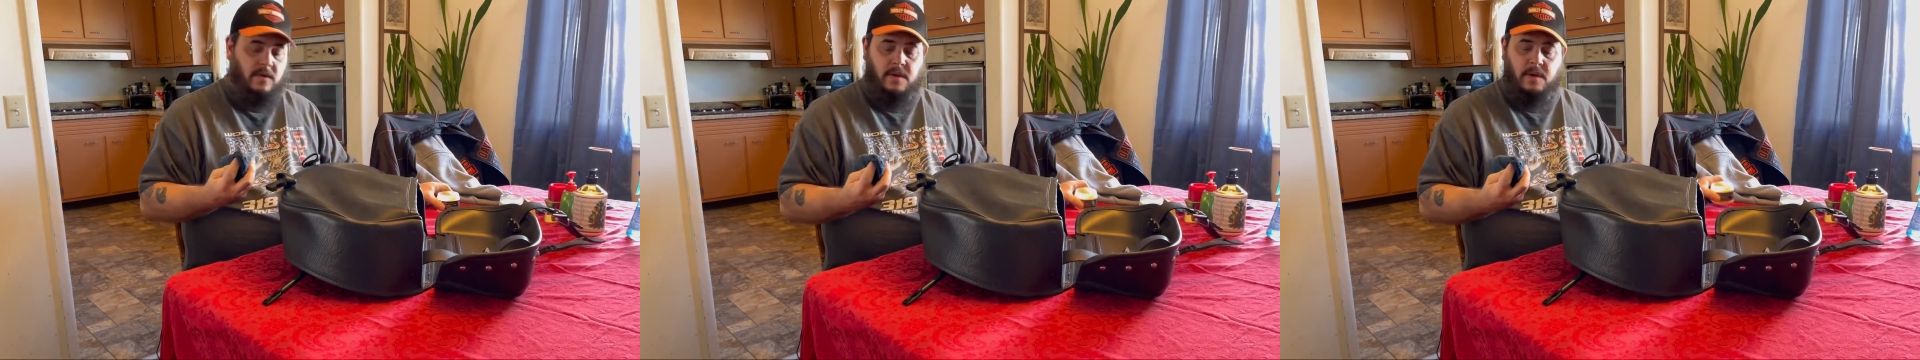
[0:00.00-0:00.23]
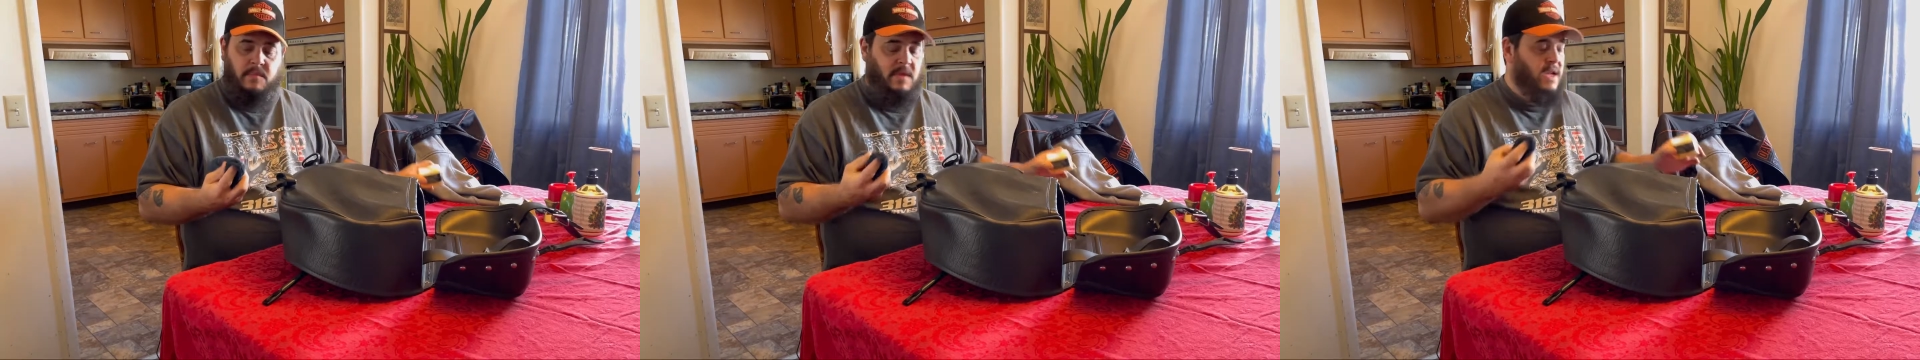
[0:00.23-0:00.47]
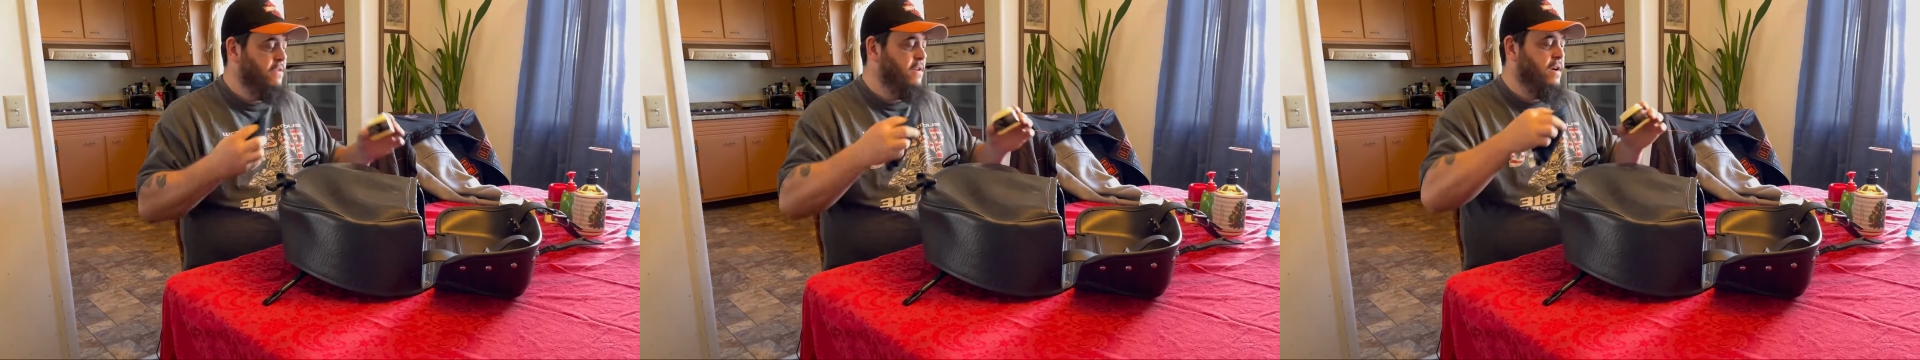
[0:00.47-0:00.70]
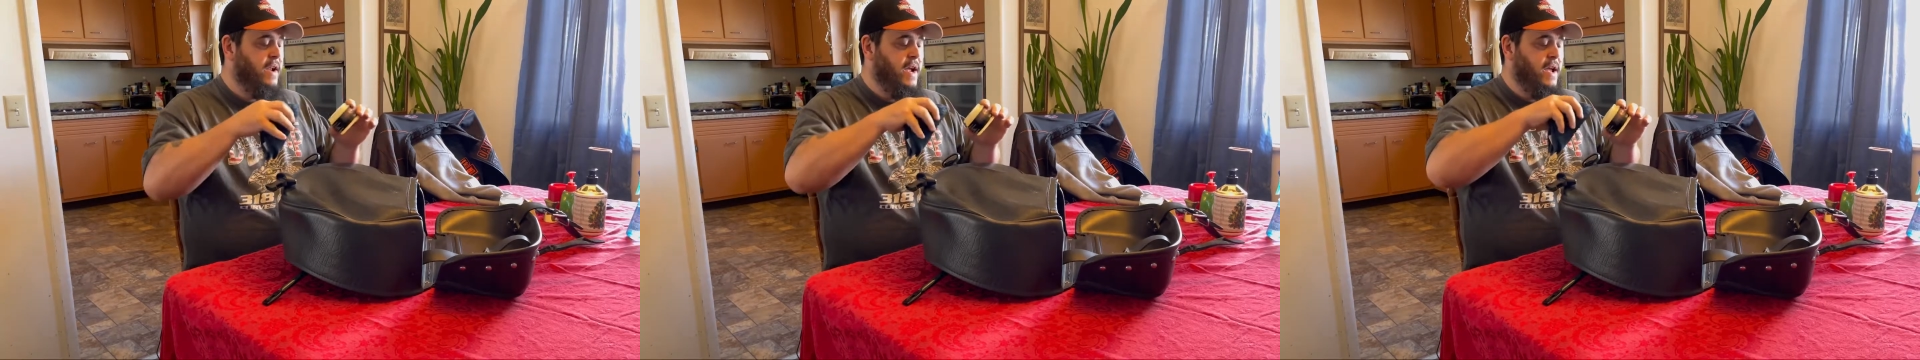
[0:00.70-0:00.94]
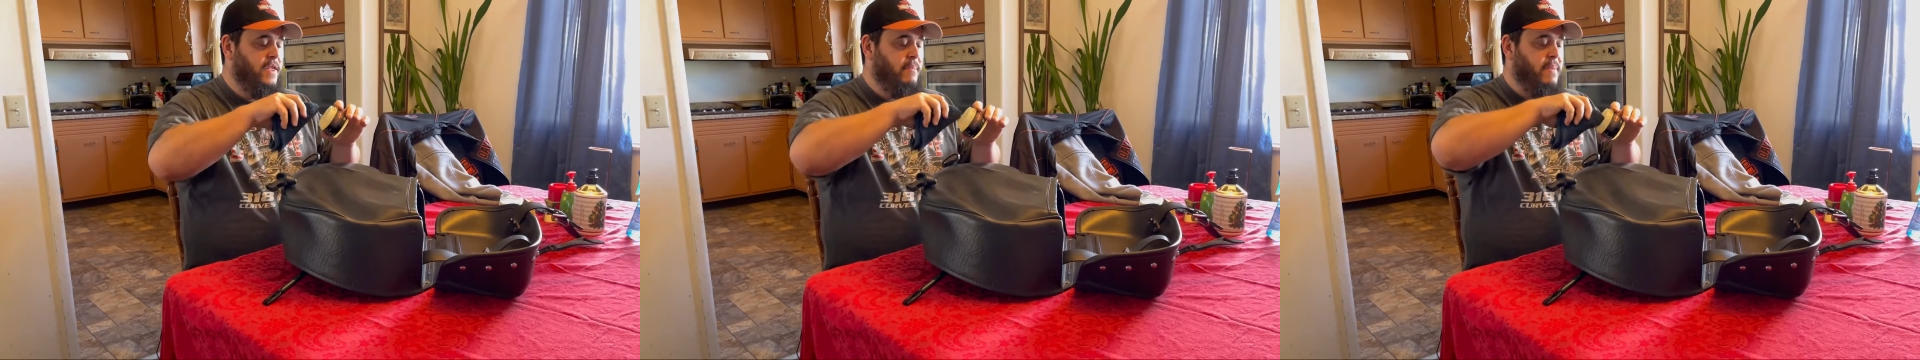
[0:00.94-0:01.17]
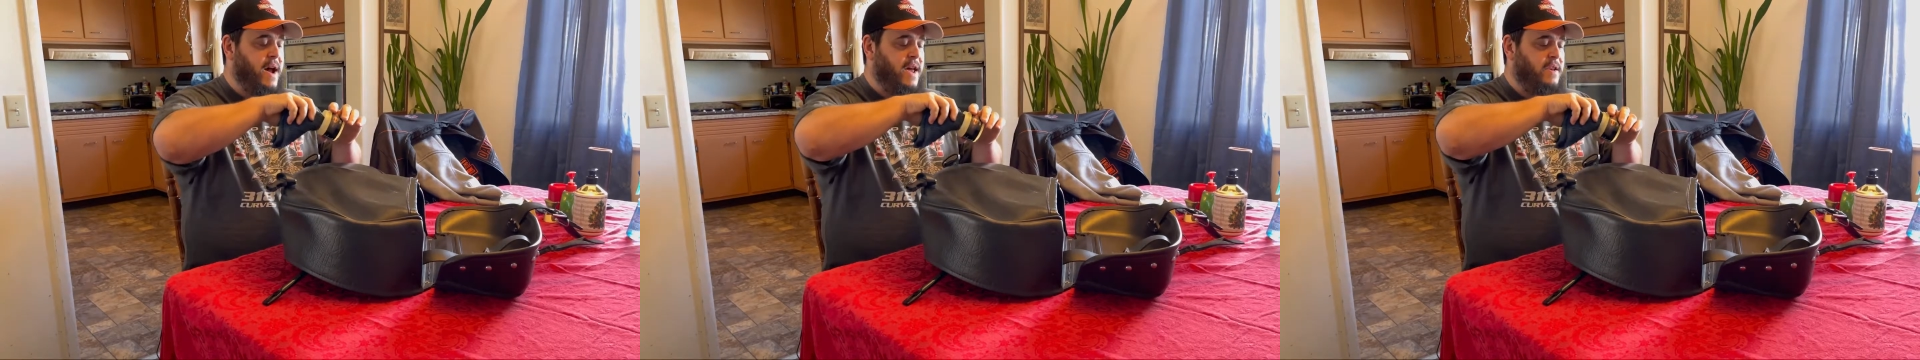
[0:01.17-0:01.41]
Believe it or not, the
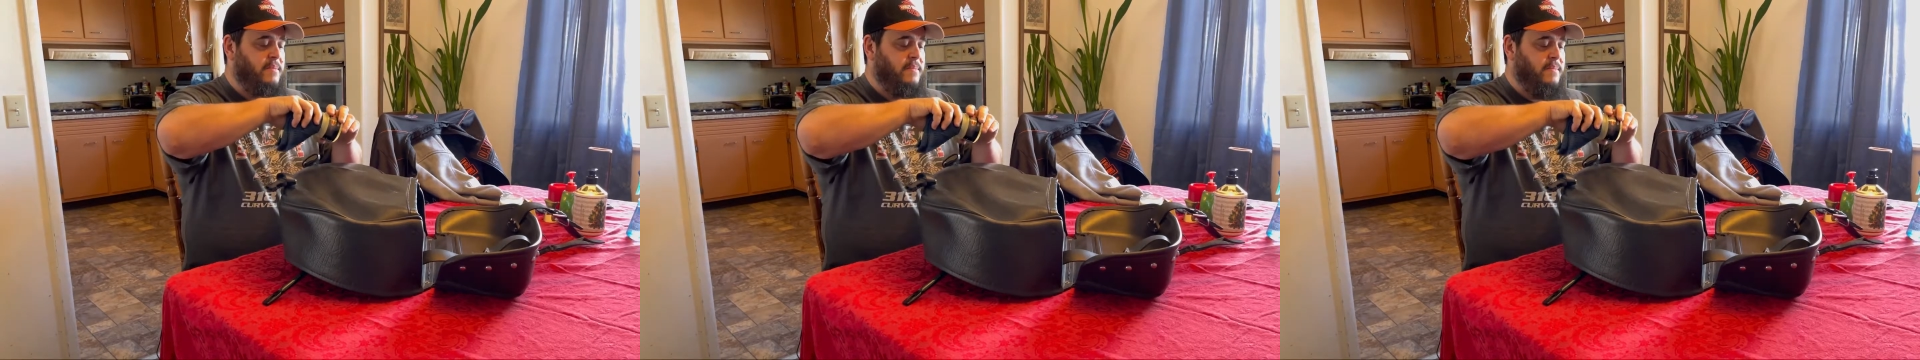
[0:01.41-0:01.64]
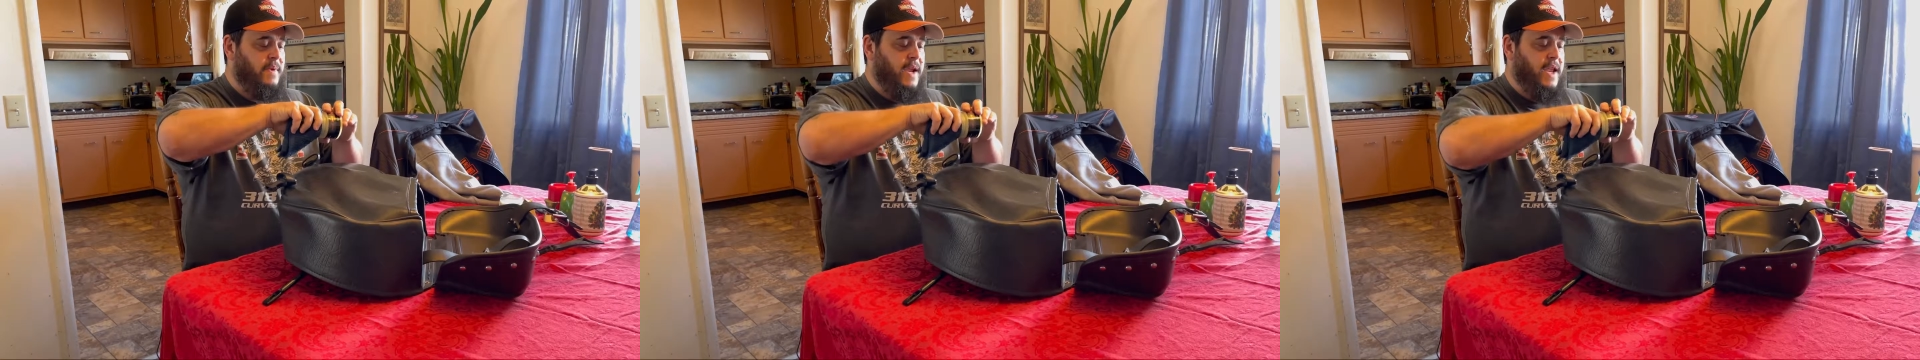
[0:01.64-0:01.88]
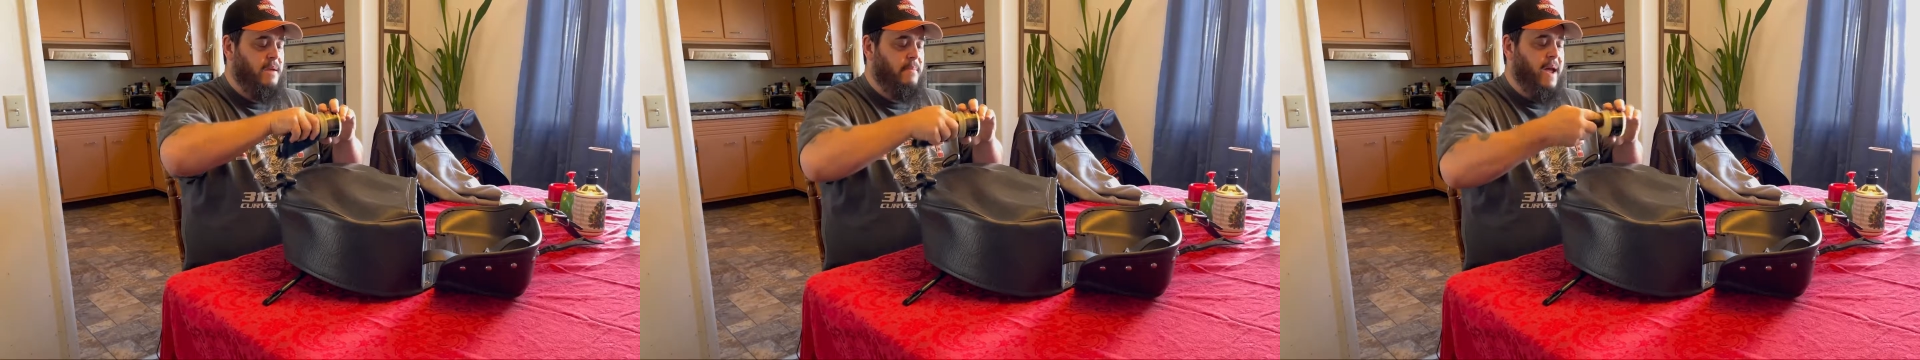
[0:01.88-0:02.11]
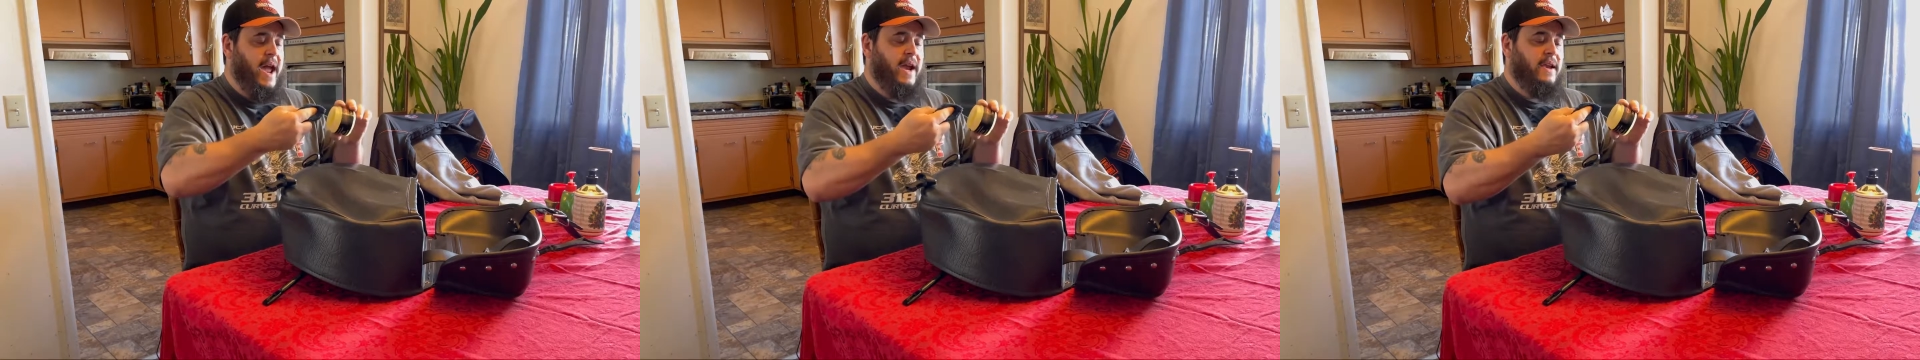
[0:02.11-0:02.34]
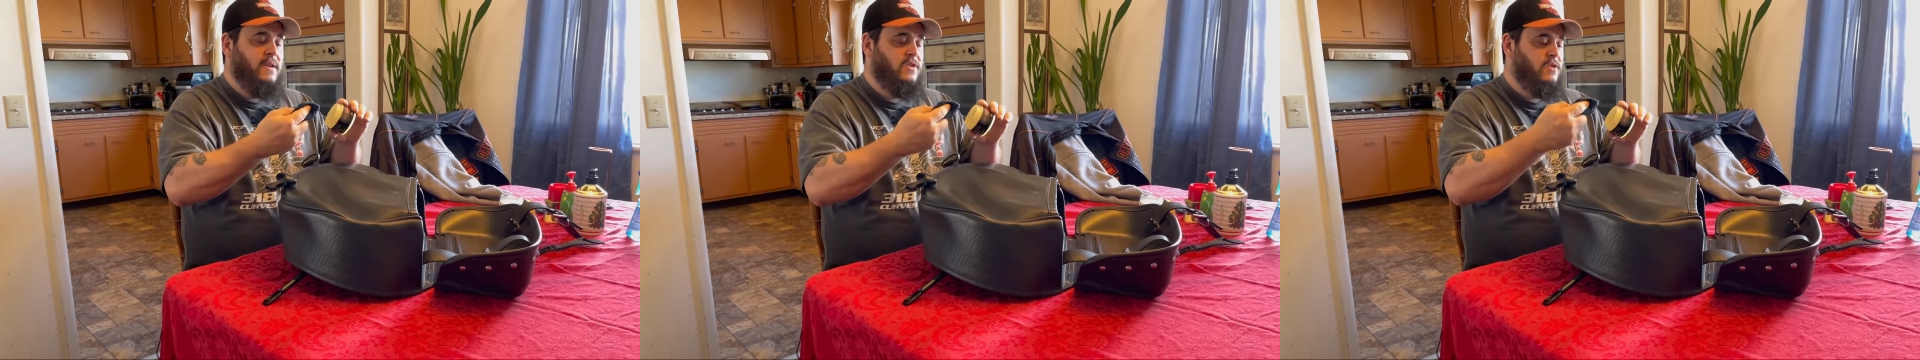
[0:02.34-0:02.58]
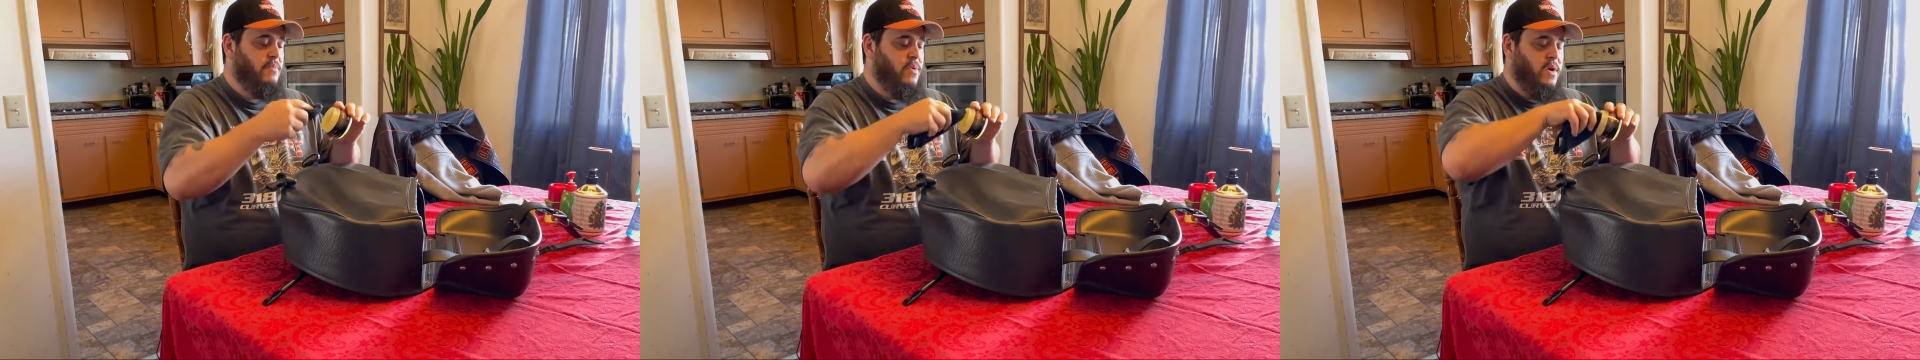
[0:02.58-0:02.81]
bottom and the back is
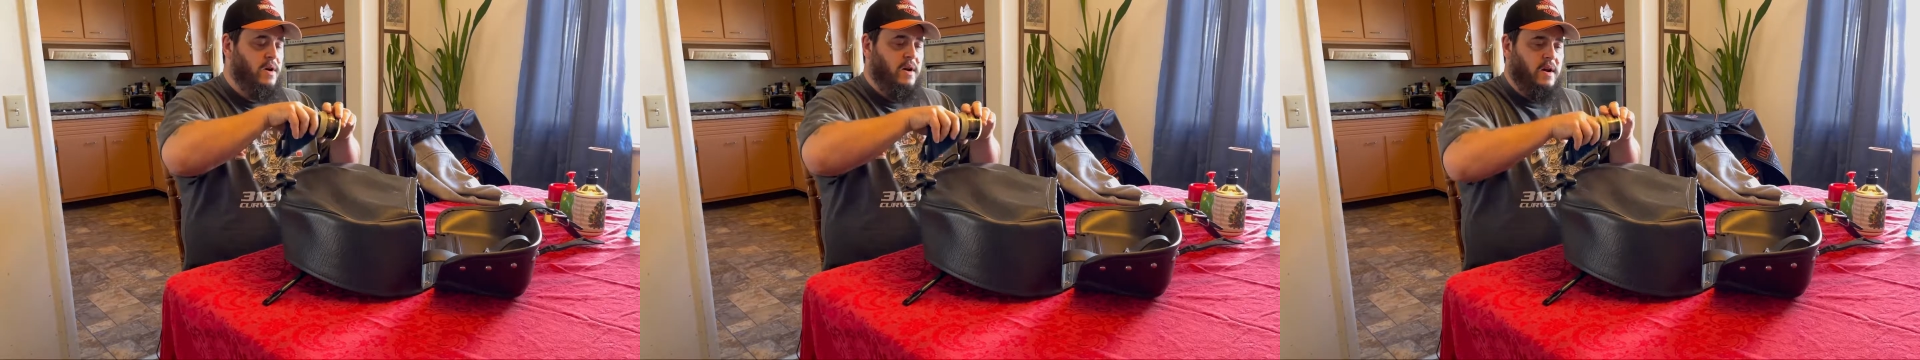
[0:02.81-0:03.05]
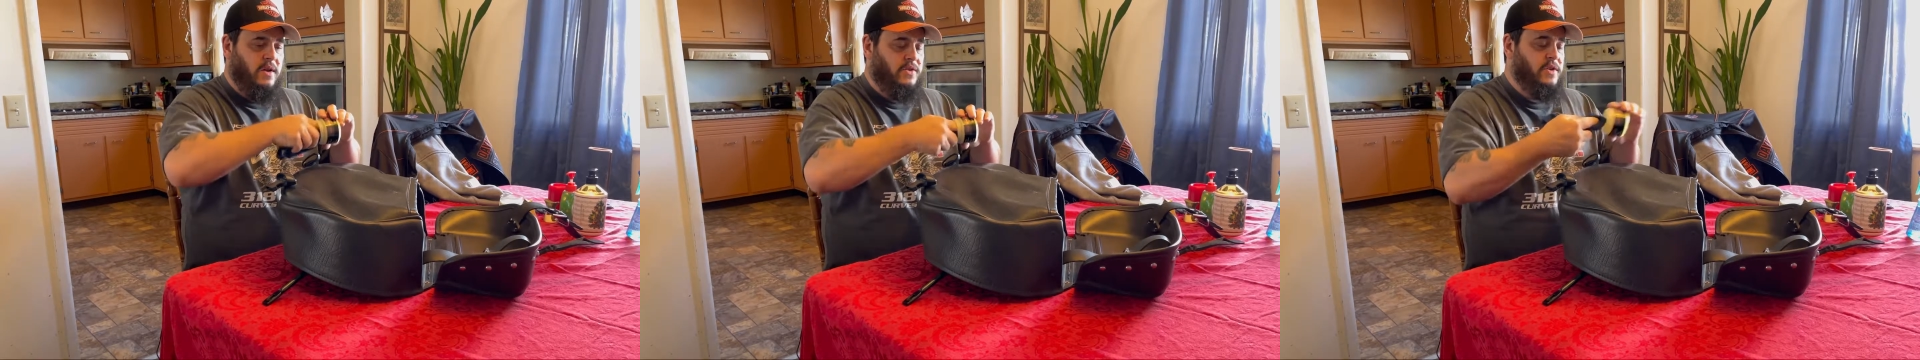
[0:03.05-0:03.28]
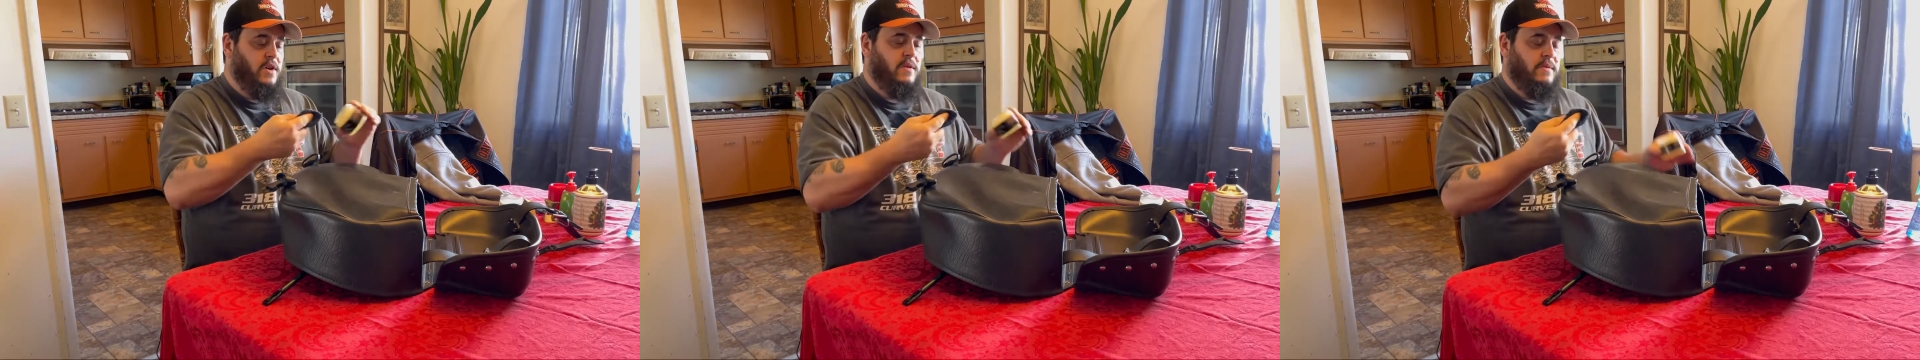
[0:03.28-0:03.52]
important also.